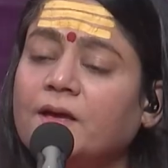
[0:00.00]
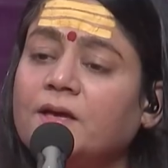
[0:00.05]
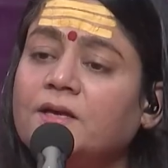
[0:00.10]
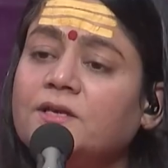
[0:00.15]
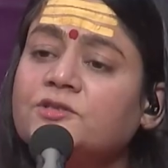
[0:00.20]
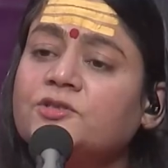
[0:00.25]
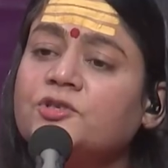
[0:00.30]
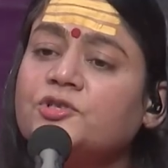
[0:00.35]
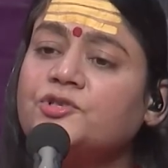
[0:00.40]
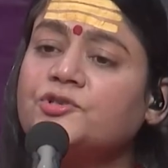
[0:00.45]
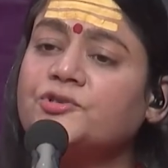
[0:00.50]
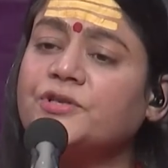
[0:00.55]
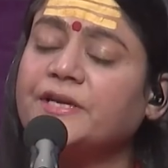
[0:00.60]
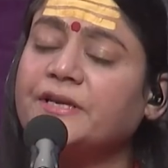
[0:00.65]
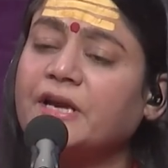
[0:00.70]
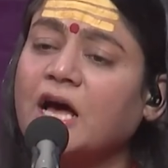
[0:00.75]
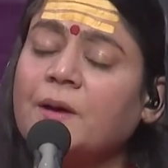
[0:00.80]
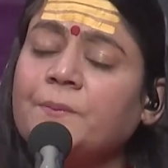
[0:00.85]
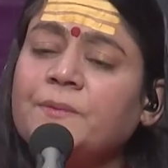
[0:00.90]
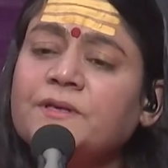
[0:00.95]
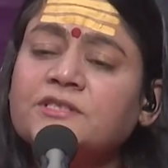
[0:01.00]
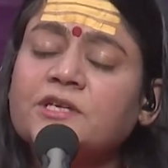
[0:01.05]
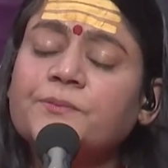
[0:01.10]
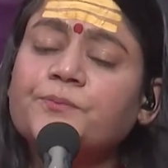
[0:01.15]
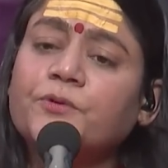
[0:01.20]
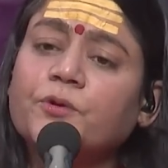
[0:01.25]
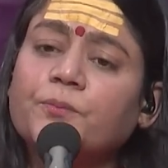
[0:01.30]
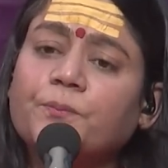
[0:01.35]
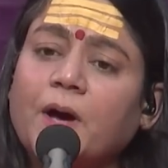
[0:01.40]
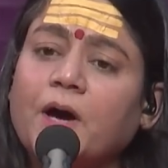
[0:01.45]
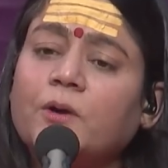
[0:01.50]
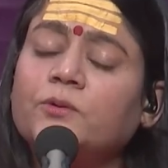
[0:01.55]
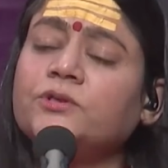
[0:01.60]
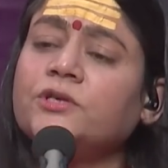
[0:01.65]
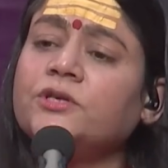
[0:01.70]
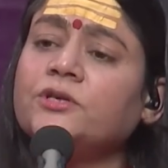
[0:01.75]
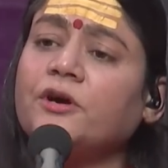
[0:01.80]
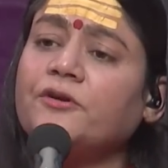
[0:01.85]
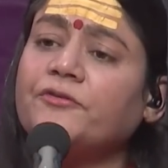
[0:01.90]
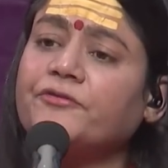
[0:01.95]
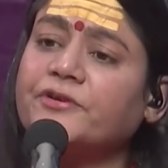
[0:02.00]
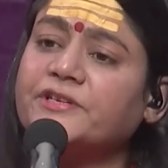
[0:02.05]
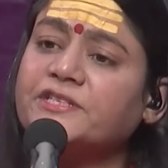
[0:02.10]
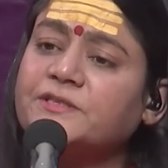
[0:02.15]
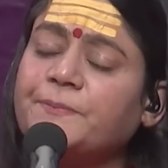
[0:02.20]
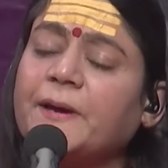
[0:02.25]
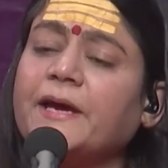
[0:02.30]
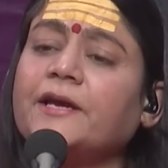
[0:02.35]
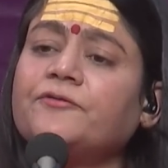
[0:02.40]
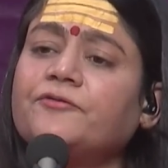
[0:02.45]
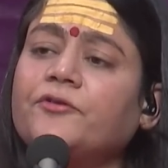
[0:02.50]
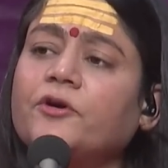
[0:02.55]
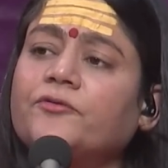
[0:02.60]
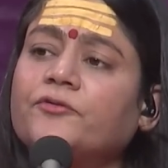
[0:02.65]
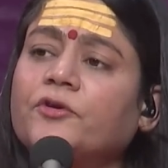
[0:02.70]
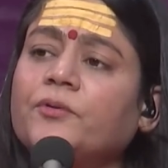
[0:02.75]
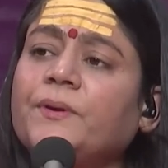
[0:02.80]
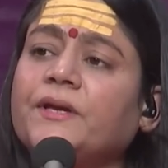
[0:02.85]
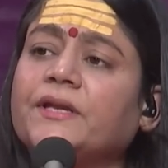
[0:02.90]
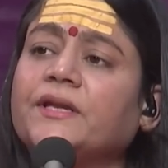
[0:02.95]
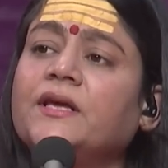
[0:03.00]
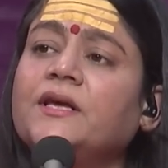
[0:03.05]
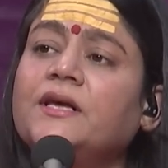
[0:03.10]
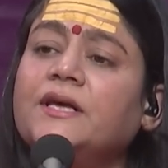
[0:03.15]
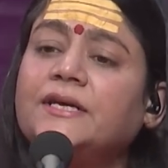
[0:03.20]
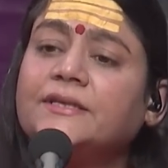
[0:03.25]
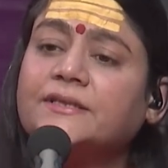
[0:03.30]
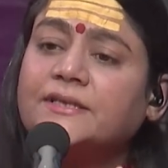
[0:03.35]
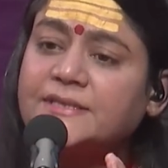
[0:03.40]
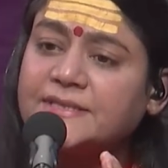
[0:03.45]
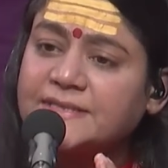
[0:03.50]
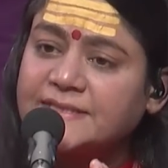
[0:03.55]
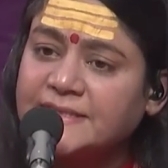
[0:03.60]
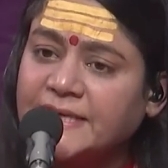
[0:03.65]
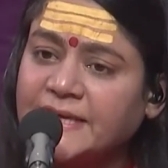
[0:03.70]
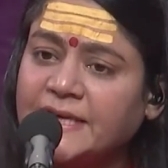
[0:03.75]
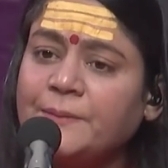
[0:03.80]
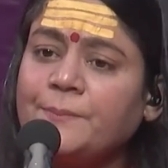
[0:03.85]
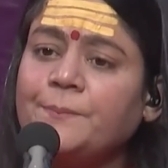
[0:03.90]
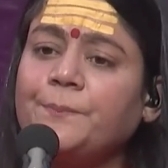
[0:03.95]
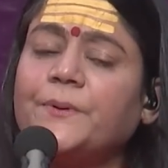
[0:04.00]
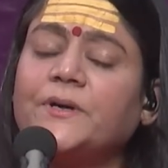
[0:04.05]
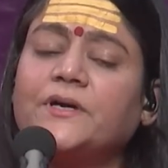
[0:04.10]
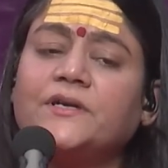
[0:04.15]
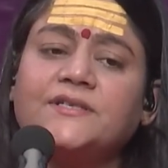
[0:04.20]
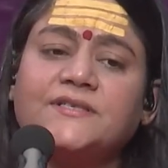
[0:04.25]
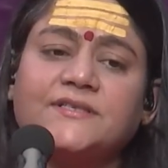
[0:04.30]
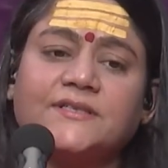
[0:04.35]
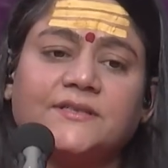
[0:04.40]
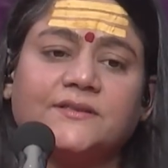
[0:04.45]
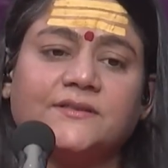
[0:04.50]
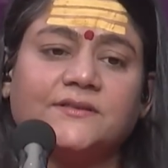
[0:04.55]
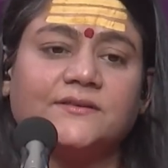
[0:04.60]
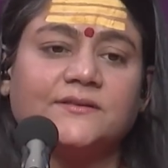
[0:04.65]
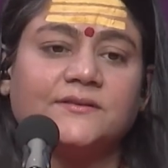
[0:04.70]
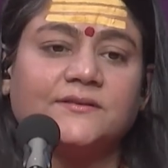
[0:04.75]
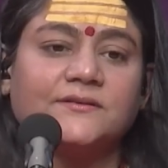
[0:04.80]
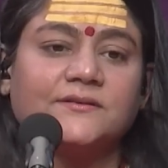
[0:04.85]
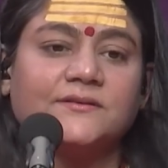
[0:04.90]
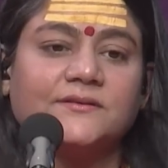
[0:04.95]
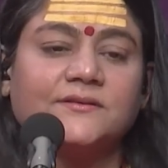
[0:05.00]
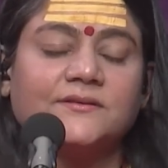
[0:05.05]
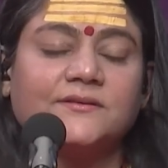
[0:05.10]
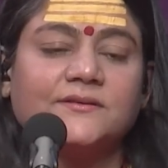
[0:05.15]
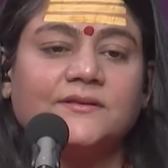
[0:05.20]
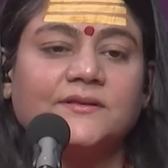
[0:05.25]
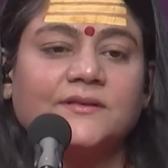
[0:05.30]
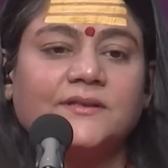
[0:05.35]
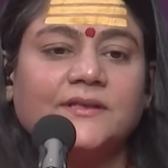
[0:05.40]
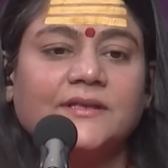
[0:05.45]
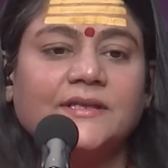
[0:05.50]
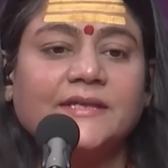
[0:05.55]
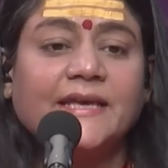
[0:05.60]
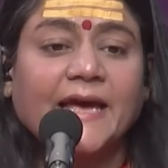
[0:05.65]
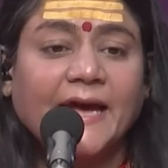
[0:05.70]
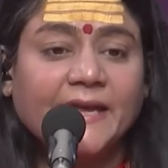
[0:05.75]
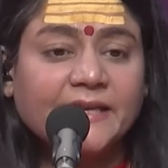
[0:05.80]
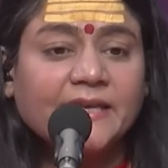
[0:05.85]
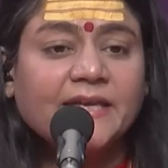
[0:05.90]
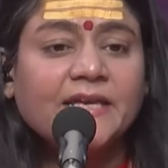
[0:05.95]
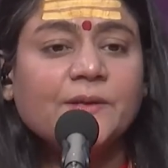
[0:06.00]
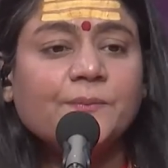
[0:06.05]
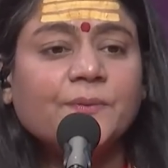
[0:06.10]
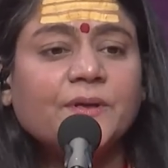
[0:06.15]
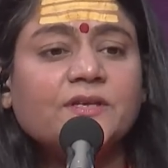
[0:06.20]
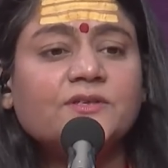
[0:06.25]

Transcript: So Shri Ram is a propounder of respect for women. The same person, can he be